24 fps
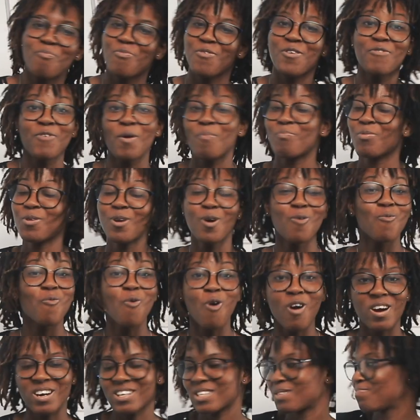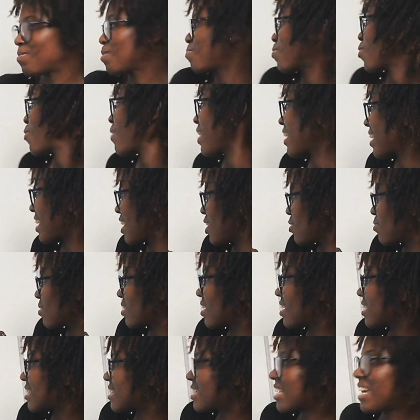if your product works, people will engage with
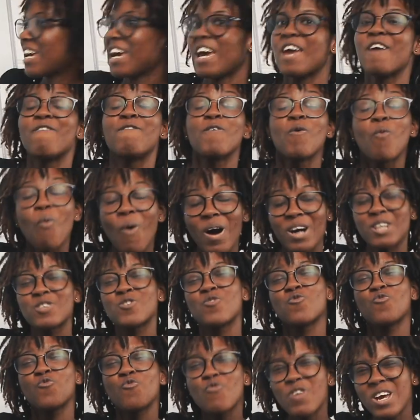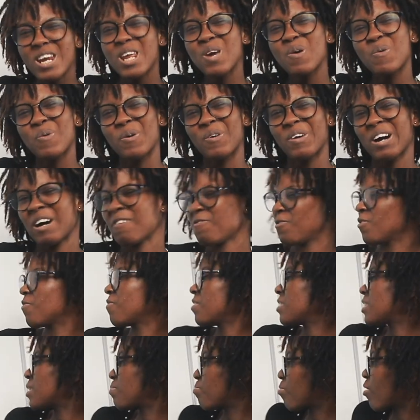it. If it works really well and
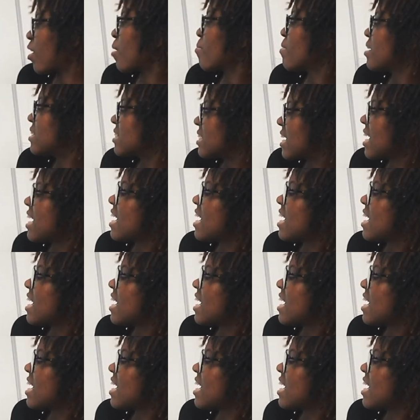fulfills the promise,